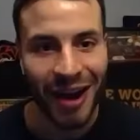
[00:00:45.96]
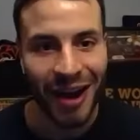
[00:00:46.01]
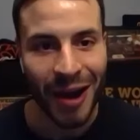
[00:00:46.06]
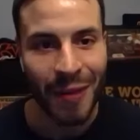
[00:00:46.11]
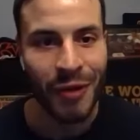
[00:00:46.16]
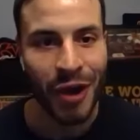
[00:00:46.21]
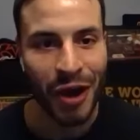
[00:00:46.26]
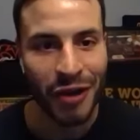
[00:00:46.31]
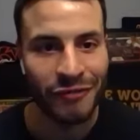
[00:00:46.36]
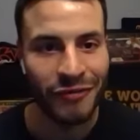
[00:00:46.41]

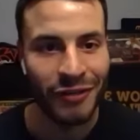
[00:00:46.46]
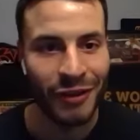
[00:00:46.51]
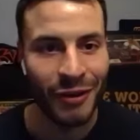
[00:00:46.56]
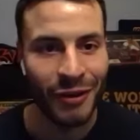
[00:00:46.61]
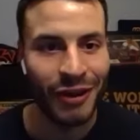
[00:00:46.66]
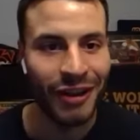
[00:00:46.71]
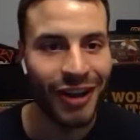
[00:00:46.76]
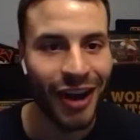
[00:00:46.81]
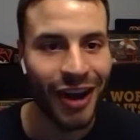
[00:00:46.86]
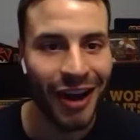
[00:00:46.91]
I'm kind of there
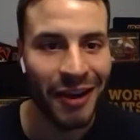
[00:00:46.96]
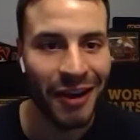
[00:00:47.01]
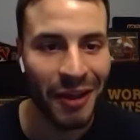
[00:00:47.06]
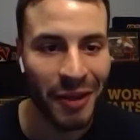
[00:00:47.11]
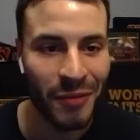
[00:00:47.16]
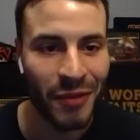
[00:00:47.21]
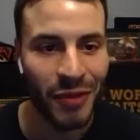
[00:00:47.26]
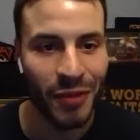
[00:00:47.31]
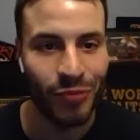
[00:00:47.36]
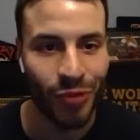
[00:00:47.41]
to guide
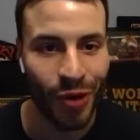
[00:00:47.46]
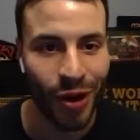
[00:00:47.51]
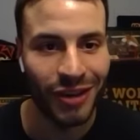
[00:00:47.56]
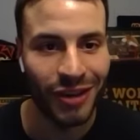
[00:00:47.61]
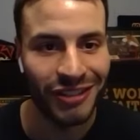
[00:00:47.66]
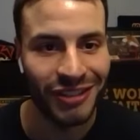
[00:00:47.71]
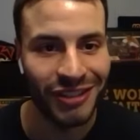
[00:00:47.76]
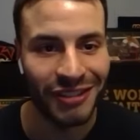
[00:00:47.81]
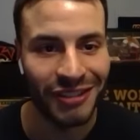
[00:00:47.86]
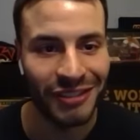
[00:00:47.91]
him in the
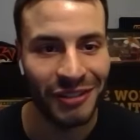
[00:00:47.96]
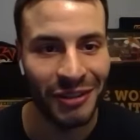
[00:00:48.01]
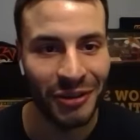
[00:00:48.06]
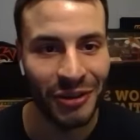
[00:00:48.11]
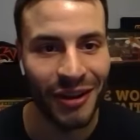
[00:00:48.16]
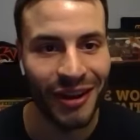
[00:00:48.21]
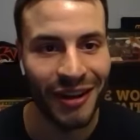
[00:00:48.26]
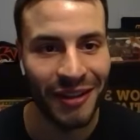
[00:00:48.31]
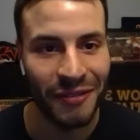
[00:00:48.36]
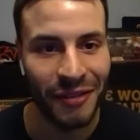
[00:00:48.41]
process
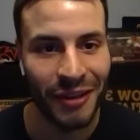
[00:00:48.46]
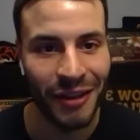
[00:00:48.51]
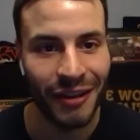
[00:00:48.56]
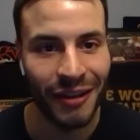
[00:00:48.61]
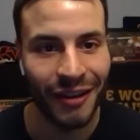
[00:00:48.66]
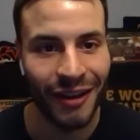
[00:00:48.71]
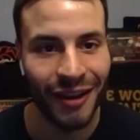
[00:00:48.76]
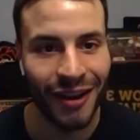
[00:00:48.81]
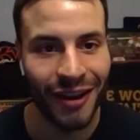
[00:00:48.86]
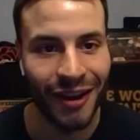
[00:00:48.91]
here. And I think
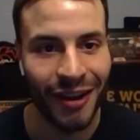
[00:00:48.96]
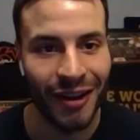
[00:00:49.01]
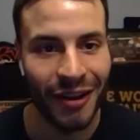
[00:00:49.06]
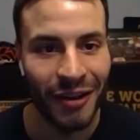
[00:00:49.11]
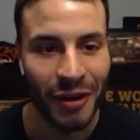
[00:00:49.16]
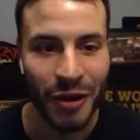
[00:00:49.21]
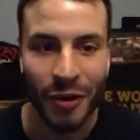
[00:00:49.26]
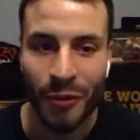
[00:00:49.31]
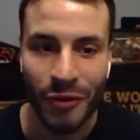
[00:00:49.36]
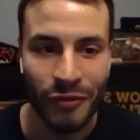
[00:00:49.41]

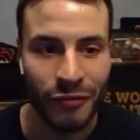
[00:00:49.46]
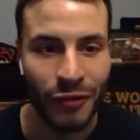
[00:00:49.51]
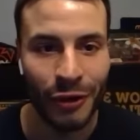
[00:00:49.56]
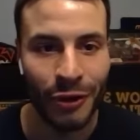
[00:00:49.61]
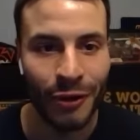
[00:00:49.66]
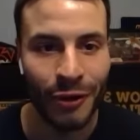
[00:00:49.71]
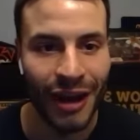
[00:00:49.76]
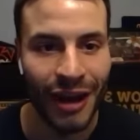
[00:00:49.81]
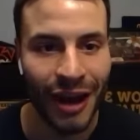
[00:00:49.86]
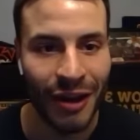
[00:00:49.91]
we
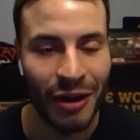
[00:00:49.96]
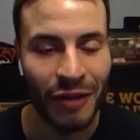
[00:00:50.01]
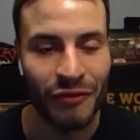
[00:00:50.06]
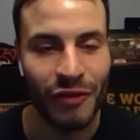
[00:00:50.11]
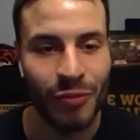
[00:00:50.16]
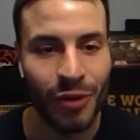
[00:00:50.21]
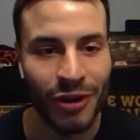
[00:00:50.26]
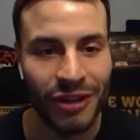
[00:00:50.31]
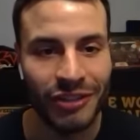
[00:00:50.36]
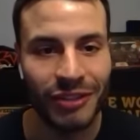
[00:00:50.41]
figured now
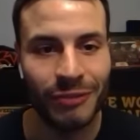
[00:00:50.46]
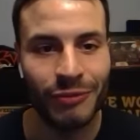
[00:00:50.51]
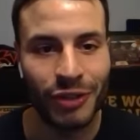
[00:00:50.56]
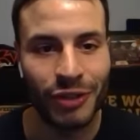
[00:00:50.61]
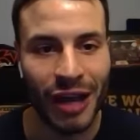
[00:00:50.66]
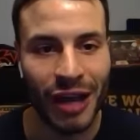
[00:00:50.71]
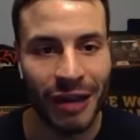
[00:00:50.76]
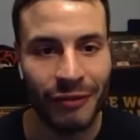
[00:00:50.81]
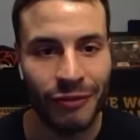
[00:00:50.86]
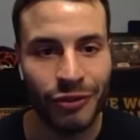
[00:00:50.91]
everybody seems
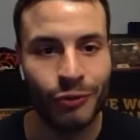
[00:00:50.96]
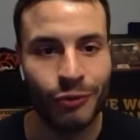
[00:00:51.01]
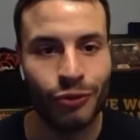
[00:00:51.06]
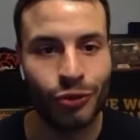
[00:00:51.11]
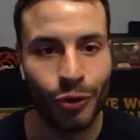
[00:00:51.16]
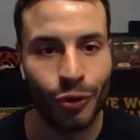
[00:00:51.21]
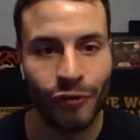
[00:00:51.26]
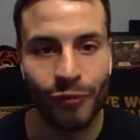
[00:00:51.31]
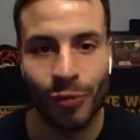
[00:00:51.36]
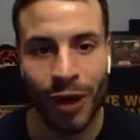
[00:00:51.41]
to have some
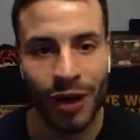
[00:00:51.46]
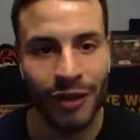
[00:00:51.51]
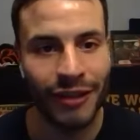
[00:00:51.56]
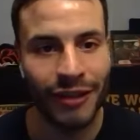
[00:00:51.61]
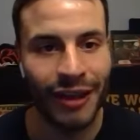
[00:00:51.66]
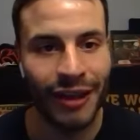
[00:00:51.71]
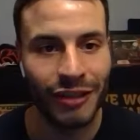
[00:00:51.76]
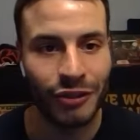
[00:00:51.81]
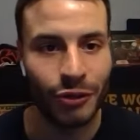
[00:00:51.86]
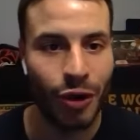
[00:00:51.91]
sort of
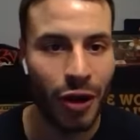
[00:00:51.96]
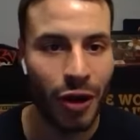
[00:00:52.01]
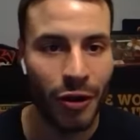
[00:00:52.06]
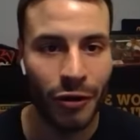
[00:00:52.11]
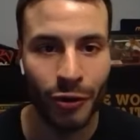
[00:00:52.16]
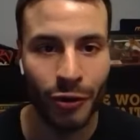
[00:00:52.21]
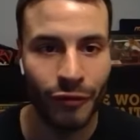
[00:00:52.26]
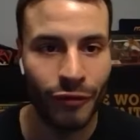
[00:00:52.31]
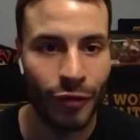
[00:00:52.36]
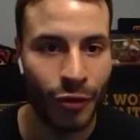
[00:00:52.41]
podcast or
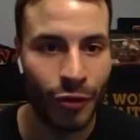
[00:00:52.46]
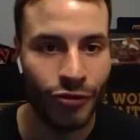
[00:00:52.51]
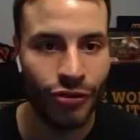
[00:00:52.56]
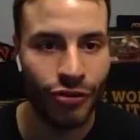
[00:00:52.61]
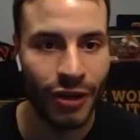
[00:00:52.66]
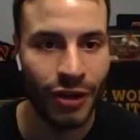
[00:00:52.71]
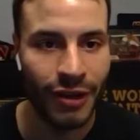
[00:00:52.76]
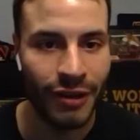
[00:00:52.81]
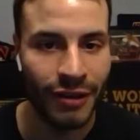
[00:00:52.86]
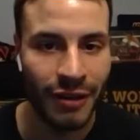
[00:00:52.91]
audio
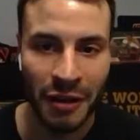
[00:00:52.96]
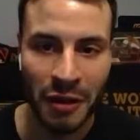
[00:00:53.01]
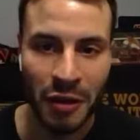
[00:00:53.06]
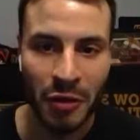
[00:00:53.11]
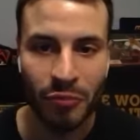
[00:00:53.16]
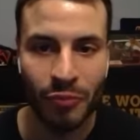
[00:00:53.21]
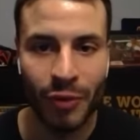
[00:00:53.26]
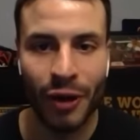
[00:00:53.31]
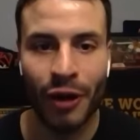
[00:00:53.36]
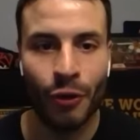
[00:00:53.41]
version, and
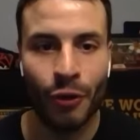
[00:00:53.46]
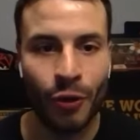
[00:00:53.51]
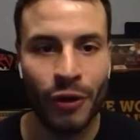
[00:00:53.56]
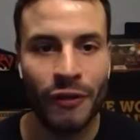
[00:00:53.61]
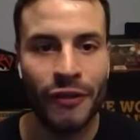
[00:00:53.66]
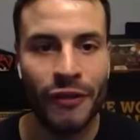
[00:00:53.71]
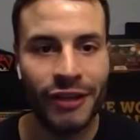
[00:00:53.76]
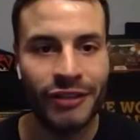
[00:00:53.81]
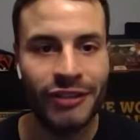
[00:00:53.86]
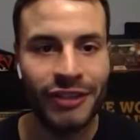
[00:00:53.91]
bear
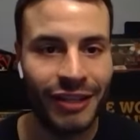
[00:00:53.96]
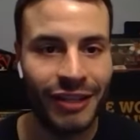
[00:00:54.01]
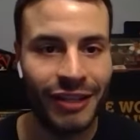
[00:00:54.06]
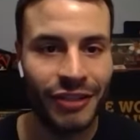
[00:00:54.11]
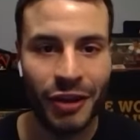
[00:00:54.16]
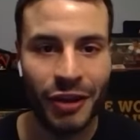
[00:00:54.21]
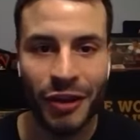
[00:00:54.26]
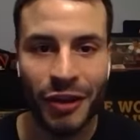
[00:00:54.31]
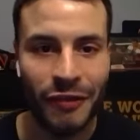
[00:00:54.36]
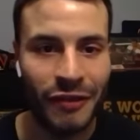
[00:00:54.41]
with us as
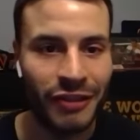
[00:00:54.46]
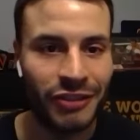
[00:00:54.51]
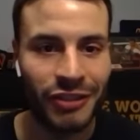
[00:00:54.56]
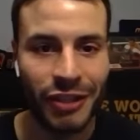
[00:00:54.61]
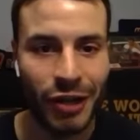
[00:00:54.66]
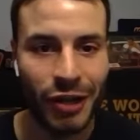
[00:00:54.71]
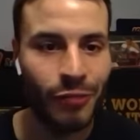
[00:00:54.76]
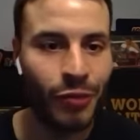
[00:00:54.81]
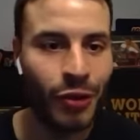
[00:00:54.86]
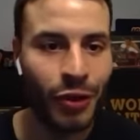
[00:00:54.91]
the
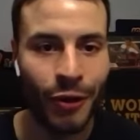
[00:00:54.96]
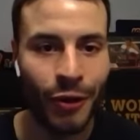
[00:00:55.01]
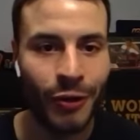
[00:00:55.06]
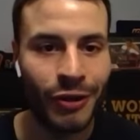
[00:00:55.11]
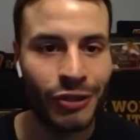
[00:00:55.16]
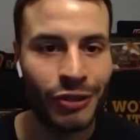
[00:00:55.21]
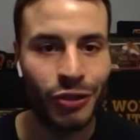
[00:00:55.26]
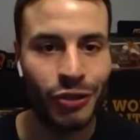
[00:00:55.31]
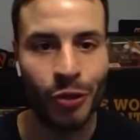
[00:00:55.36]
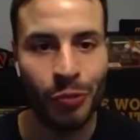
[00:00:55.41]
setup here
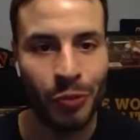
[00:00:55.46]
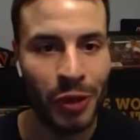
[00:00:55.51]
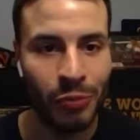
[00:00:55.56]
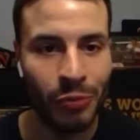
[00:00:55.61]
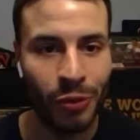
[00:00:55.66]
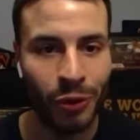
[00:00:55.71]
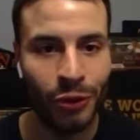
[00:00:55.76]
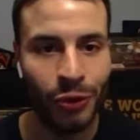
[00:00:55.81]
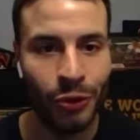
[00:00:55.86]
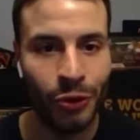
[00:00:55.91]
is two
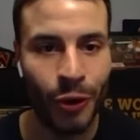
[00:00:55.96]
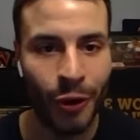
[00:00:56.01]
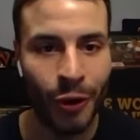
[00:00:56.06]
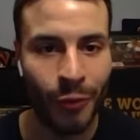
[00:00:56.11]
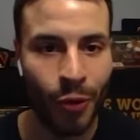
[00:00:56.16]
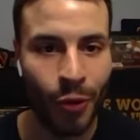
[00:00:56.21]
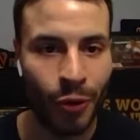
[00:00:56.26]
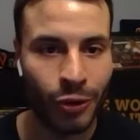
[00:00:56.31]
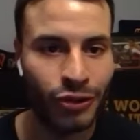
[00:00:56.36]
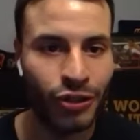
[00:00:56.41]
people who are
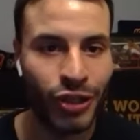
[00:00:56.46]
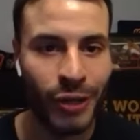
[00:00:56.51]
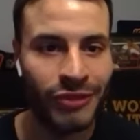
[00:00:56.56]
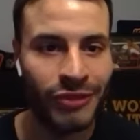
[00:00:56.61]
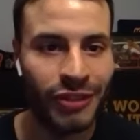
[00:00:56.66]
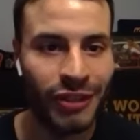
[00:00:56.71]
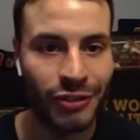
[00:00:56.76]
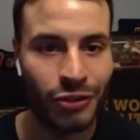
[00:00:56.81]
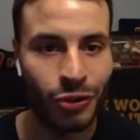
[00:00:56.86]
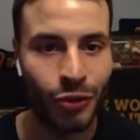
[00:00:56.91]
more
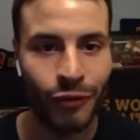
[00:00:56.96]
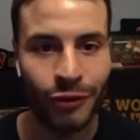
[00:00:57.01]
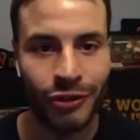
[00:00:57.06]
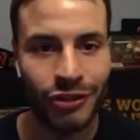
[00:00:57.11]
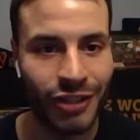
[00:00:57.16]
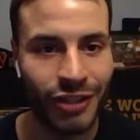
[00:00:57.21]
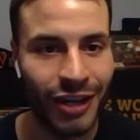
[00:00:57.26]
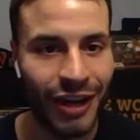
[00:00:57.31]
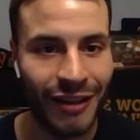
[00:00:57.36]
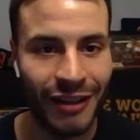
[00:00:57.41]
substance over
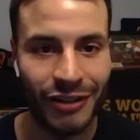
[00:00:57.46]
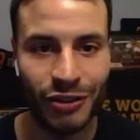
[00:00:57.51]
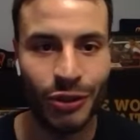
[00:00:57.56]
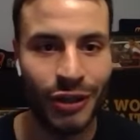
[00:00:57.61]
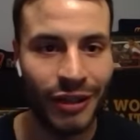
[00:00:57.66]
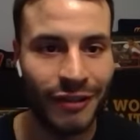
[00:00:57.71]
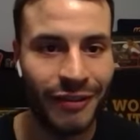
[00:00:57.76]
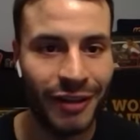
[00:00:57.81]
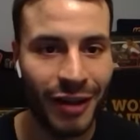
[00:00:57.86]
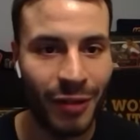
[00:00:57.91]
style, as you
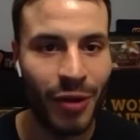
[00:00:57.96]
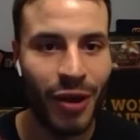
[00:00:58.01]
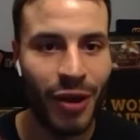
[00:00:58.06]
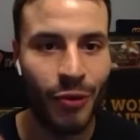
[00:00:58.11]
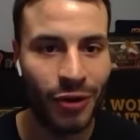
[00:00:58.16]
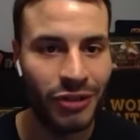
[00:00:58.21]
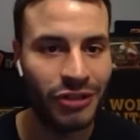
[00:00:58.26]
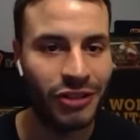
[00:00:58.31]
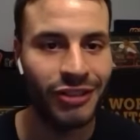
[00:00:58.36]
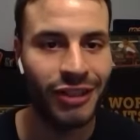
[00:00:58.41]
can tell by
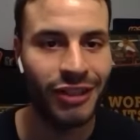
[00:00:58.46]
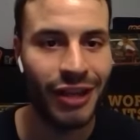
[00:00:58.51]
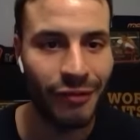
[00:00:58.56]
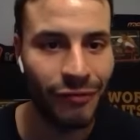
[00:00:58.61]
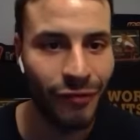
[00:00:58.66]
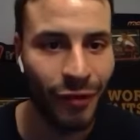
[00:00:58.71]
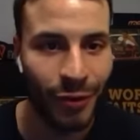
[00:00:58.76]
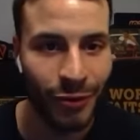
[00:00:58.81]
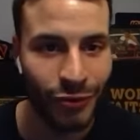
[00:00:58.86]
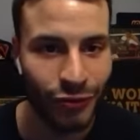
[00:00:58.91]
Russ's
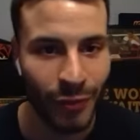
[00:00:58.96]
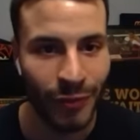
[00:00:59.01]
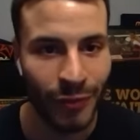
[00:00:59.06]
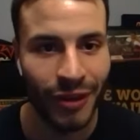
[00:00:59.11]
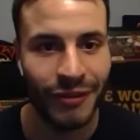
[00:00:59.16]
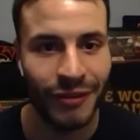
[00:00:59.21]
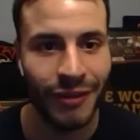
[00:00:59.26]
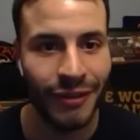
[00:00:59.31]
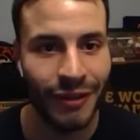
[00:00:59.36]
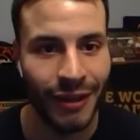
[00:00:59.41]
headphones from
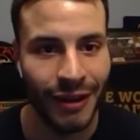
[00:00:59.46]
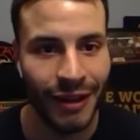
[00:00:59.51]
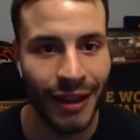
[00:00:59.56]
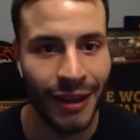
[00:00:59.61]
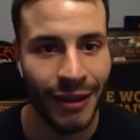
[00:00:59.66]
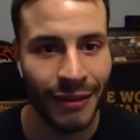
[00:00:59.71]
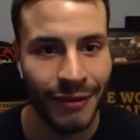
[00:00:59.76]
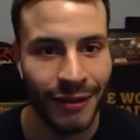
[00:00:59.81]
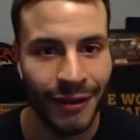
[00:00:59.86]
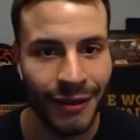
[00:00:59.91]

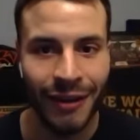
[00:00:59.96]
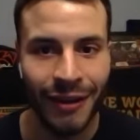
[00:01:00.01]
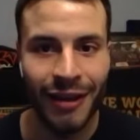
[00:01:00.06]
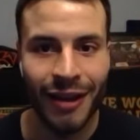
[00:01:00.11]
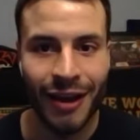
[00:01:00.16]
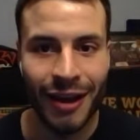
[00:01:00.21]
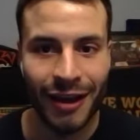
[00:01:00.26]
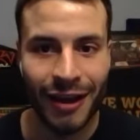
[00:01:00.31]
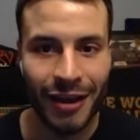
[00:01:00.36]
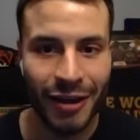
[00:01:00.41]
1998.
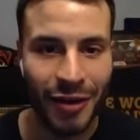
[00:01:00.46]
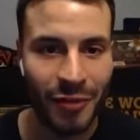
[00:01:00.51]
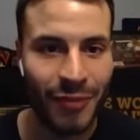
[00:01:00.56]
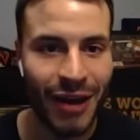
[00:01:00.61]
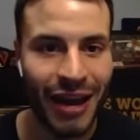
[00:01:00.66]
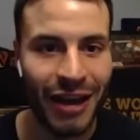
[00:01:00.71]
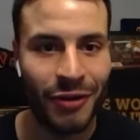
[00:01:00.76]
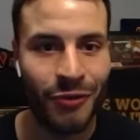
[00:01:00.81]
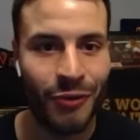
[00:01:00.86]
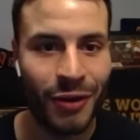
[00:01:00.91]
I got a
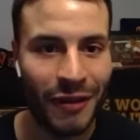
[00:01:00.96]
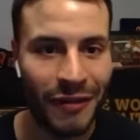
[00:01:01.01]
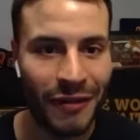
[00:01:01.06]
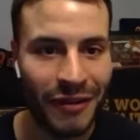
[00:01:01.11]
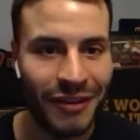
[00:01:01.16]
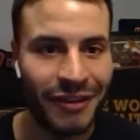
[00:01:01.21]
background that